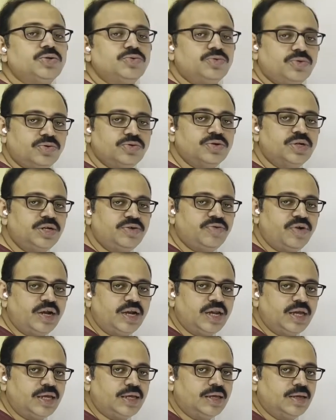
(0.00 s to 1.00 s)

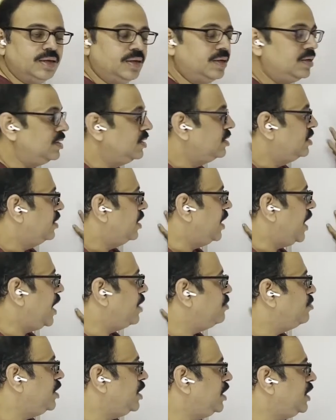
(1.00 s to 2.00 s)
2020.
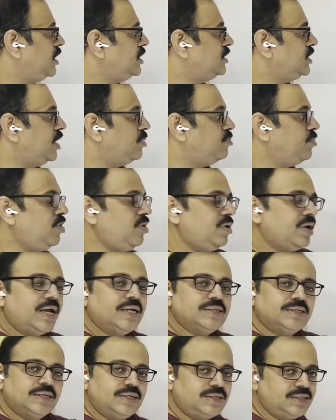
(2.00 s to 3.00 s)
Liabilities amount,
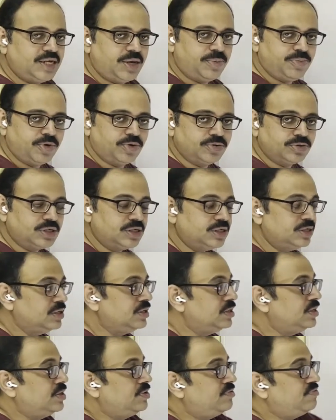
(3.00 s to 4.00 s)
assets amount.
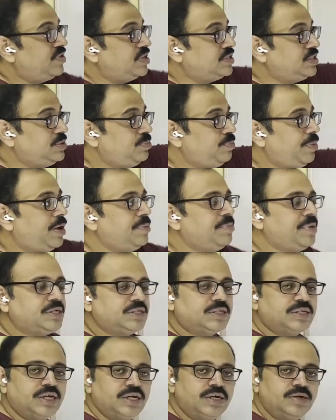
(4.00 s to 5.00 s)
First
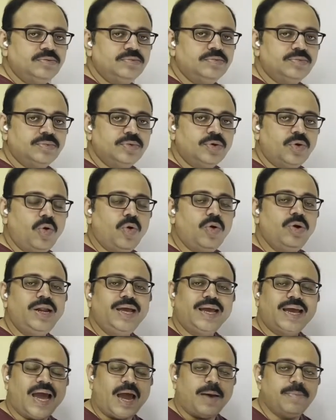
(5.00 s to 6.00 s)
payment side,
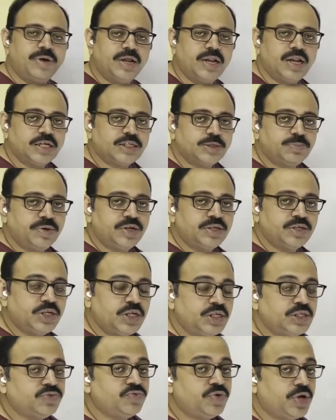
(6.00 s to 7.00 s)
only capital
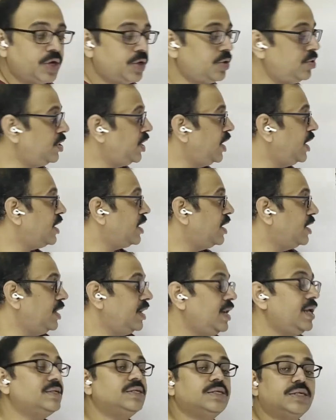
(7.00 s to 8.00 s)
expenses we have to take
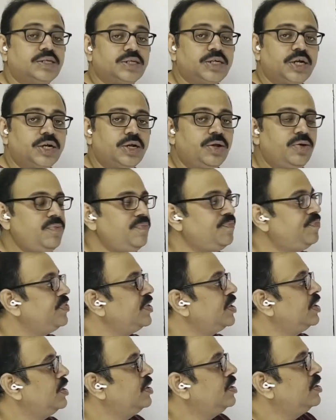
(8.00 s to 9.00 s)
under assets side now.
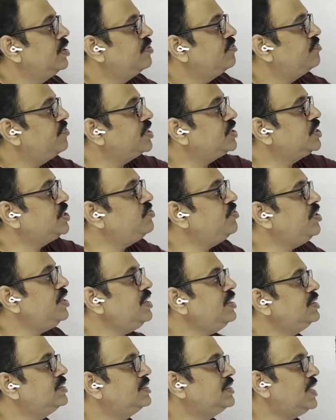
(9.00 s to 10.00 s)
First
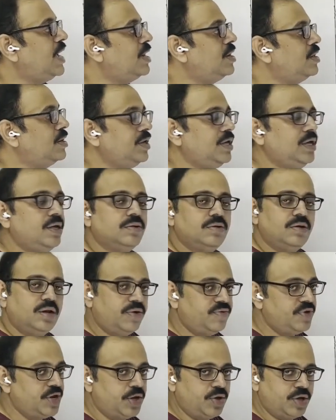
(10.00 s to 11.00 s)
one, salary,
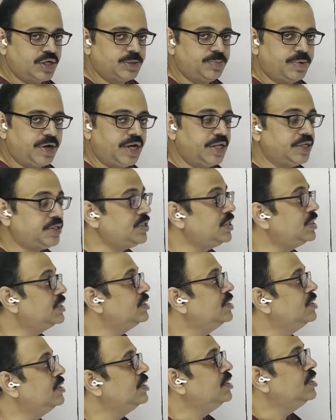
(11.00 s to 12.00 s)
revenue
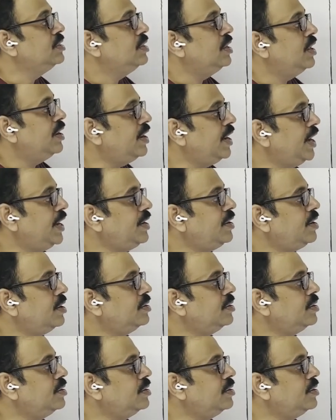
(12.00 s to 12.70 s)
expenditure. Rent,